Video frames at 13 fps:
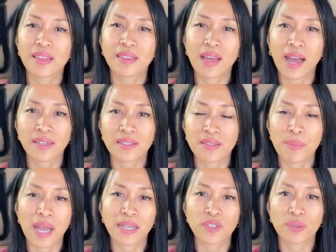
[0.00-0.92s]
That is a
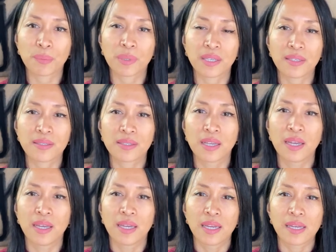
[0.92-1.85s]
masterpiece,
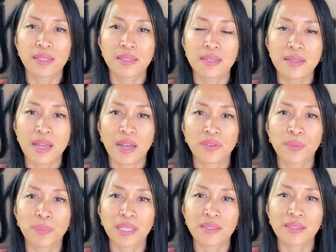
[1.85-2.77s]
is never
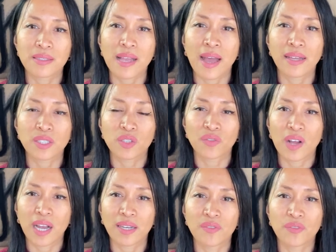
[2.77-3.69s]
being
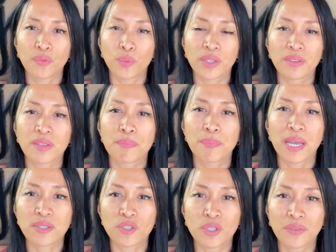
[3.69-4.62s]
satisfied with the
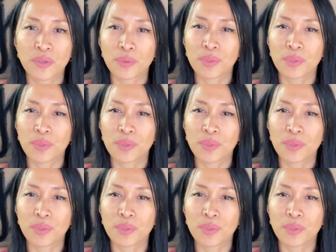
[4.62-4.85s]
best of you,